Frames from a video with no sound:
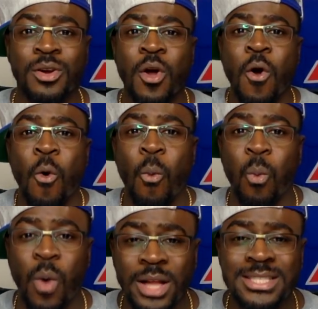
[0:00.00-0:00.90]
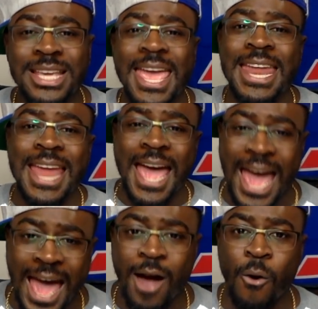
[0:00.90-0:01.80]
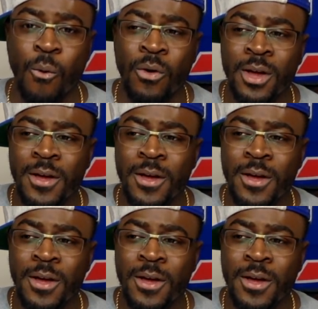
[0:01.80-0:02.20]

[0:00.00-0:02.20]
what and how